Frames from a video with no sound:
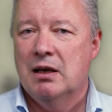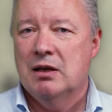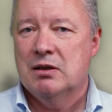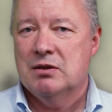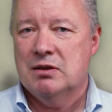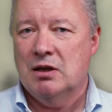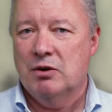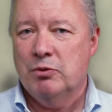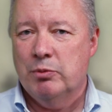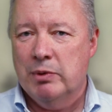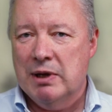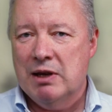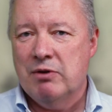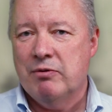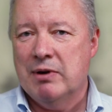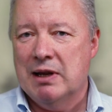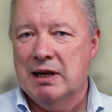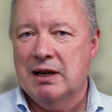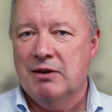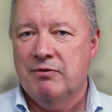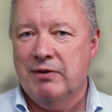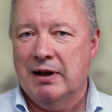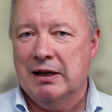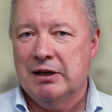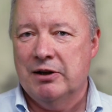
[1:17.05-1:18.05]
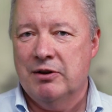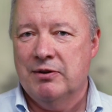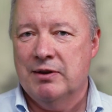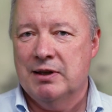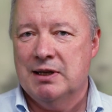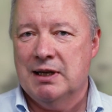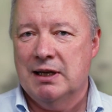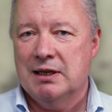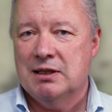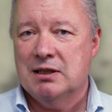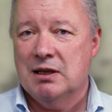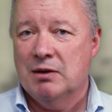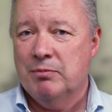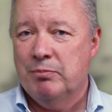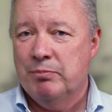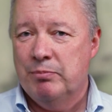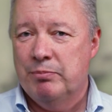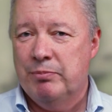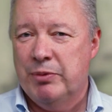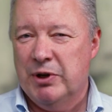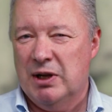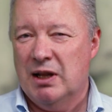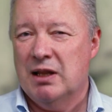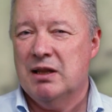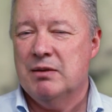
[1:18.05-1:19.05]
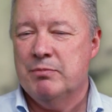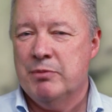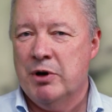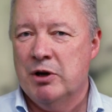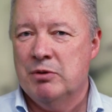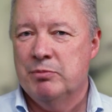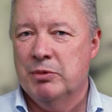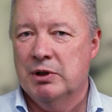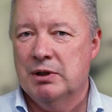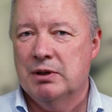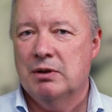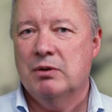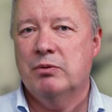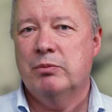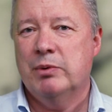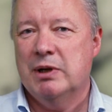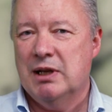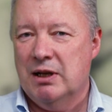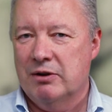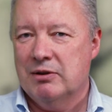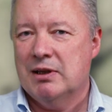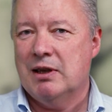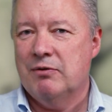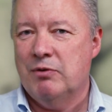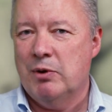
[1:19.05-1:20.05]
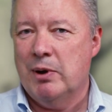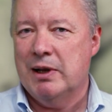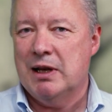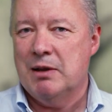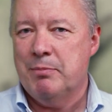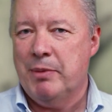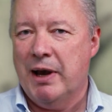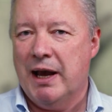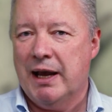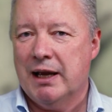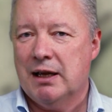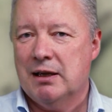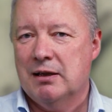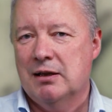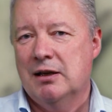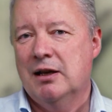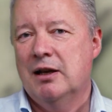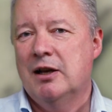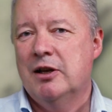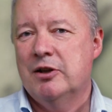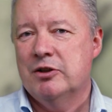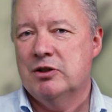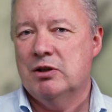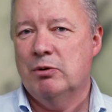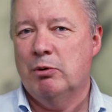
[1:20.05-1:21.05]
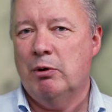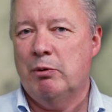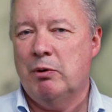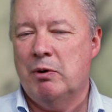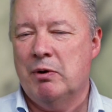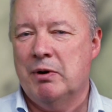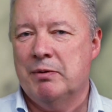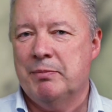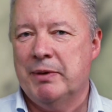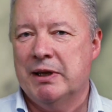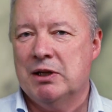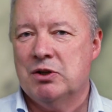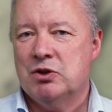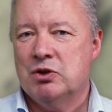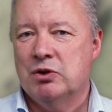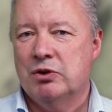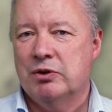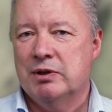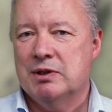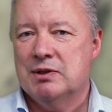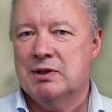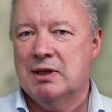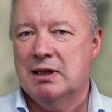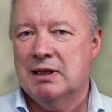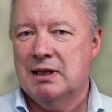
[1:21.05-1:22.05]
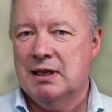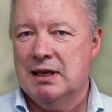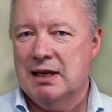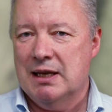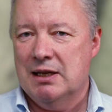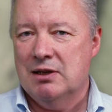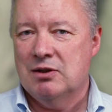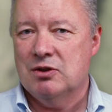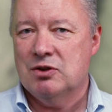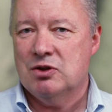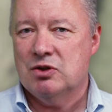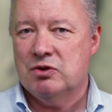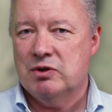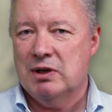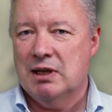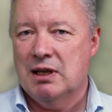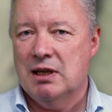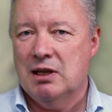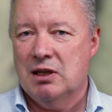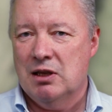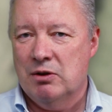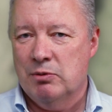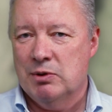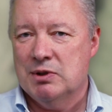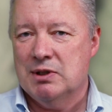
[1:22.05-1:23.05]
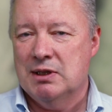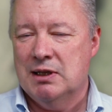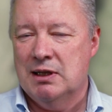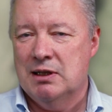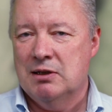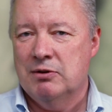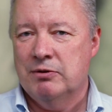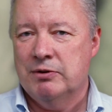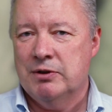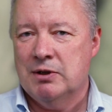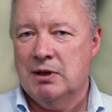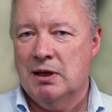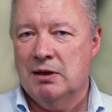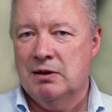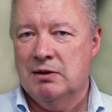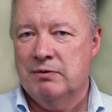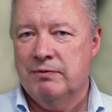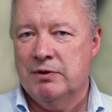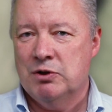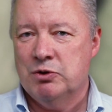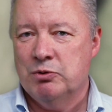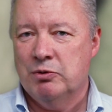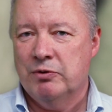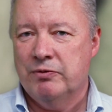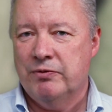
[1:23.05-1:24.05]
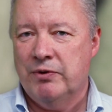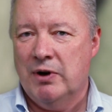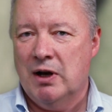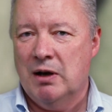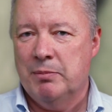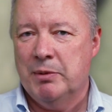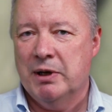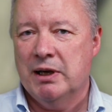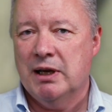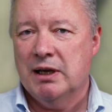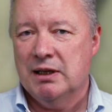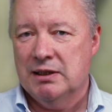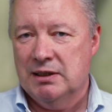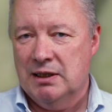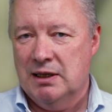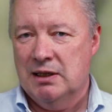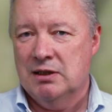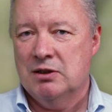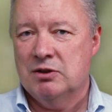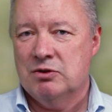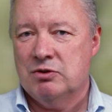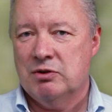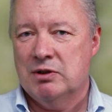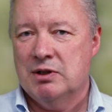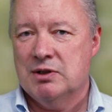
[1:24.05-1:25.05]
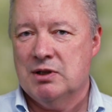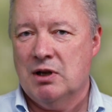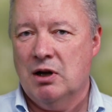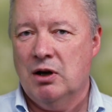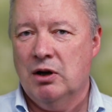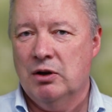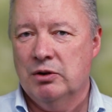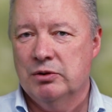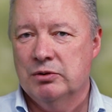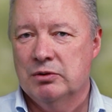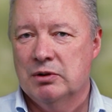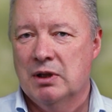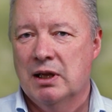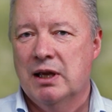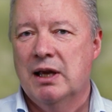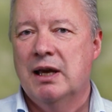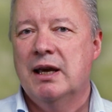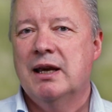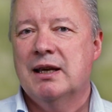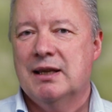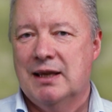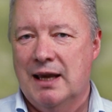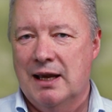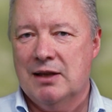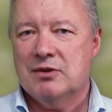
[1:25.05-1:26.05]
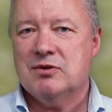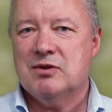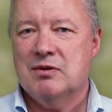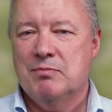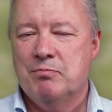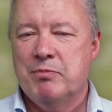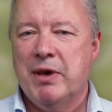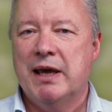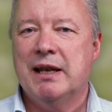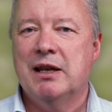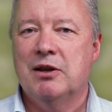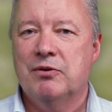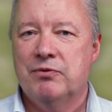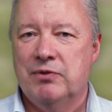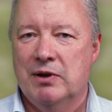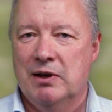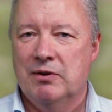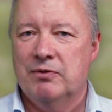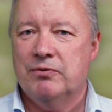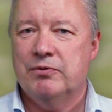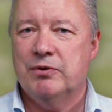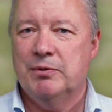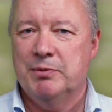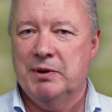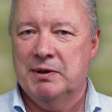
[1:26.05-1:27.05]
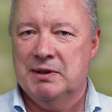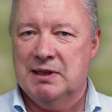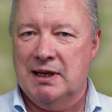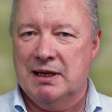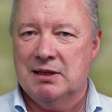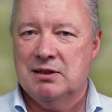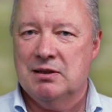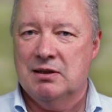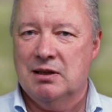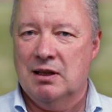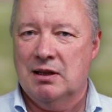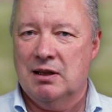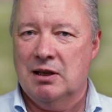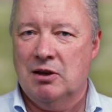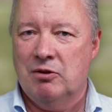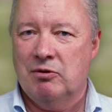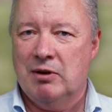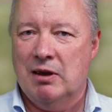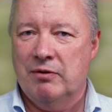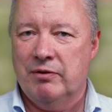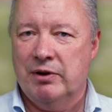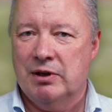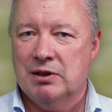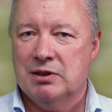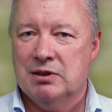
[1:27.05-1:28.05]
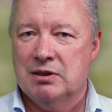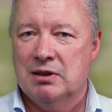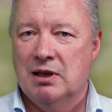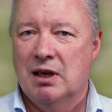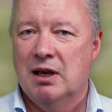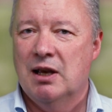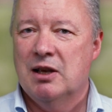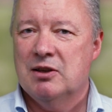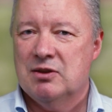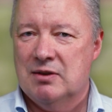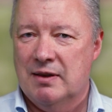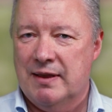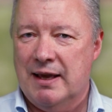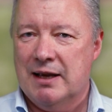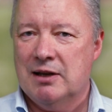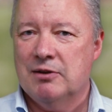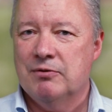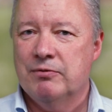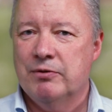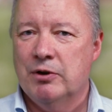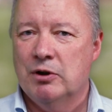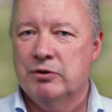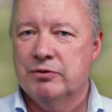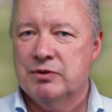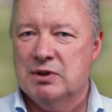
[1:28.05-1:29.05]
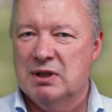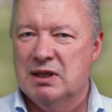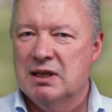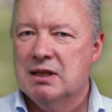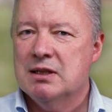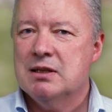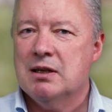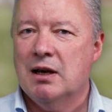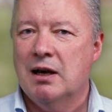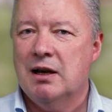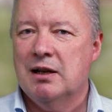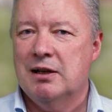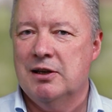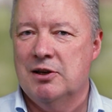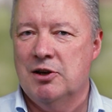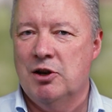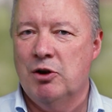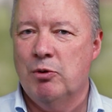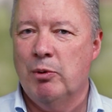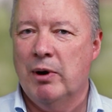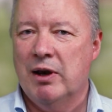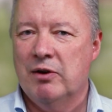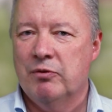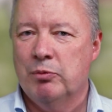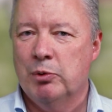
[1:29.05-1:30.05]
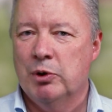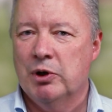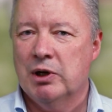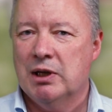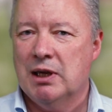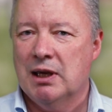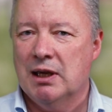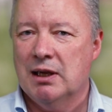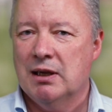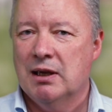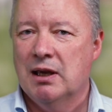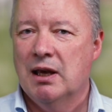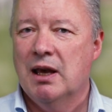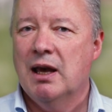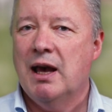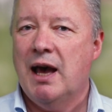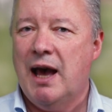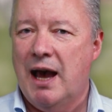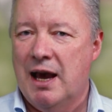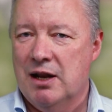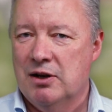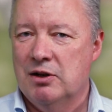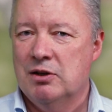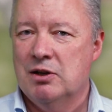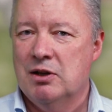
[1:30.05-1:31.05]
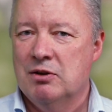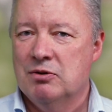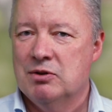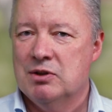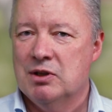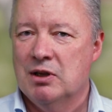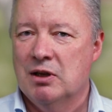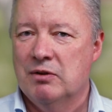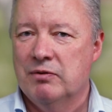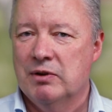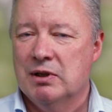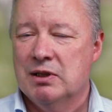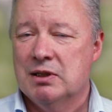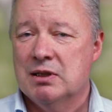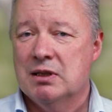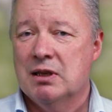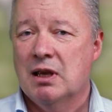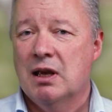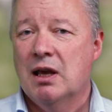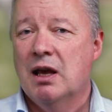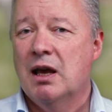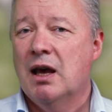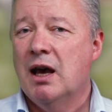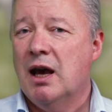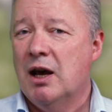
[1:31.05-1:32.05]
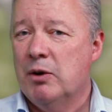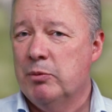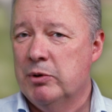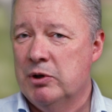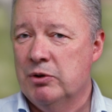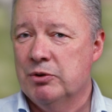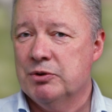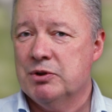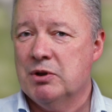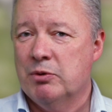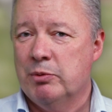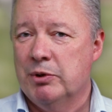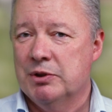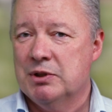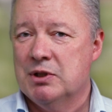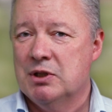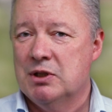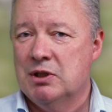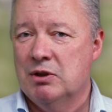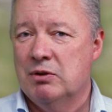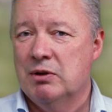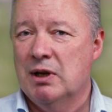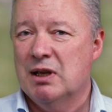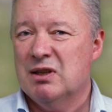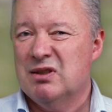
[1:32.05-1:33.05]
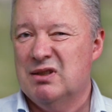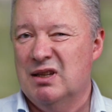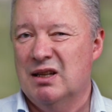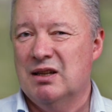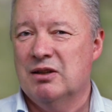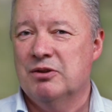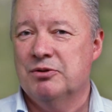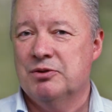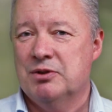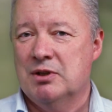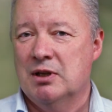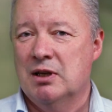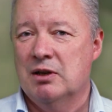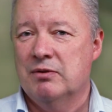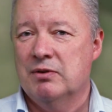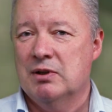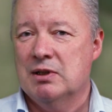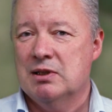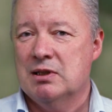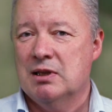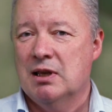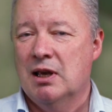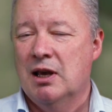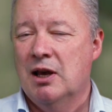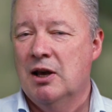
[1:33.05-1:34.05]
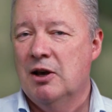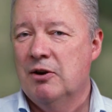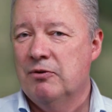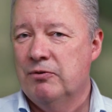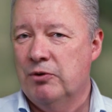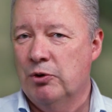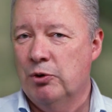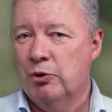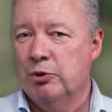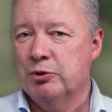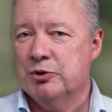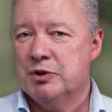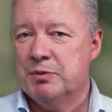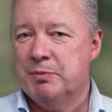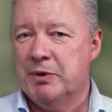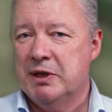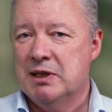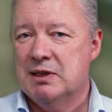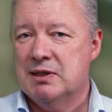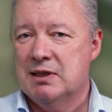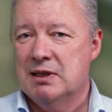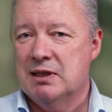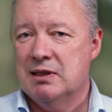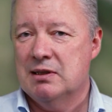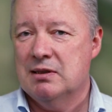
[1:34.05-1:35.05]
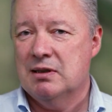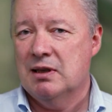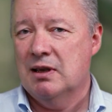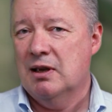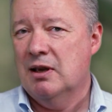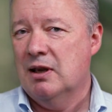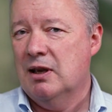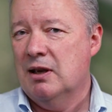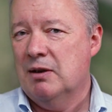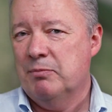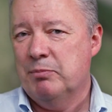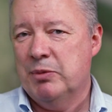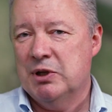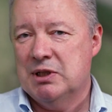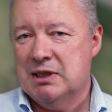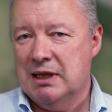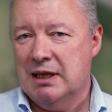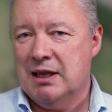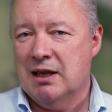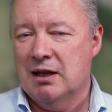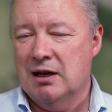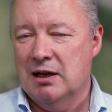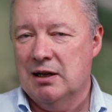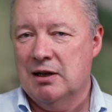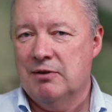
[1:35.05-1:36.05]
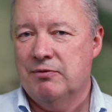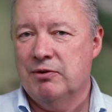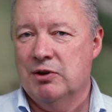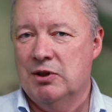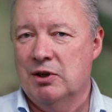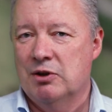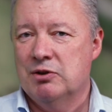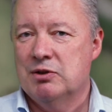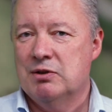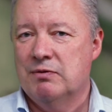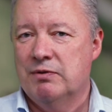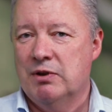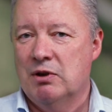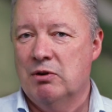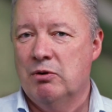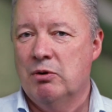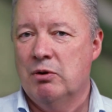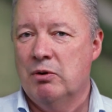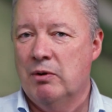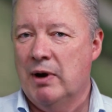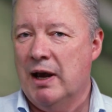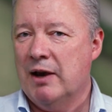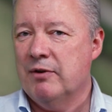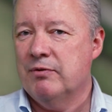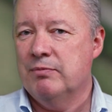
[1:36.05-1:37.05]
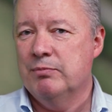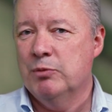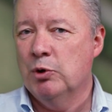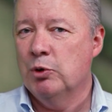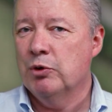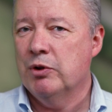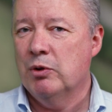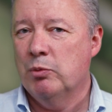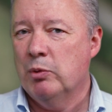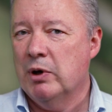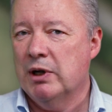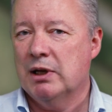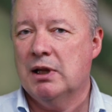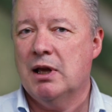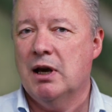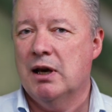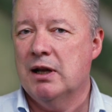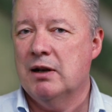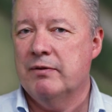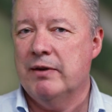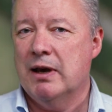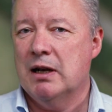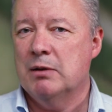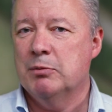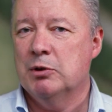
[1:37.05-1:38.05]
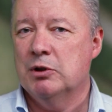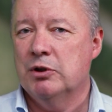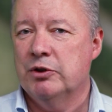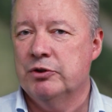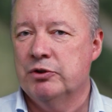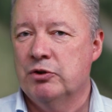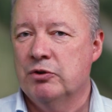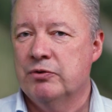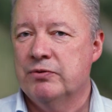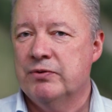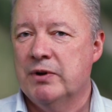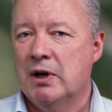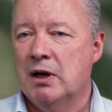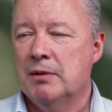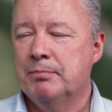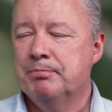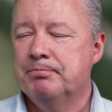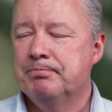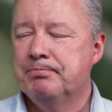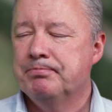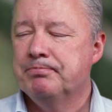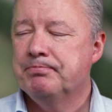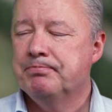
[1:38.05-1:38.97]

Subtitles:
So we really value the data, but at the moment, we don't give you any back. So what we want to make sure is that the industry, you as an individual farmer and the industry as a whole, get some benefit from the data that you give us. So that involves an entirely new way of working and a new service. And we also want to do a single service for all species, particularly for those of you who have more than one kind of animal on your farm.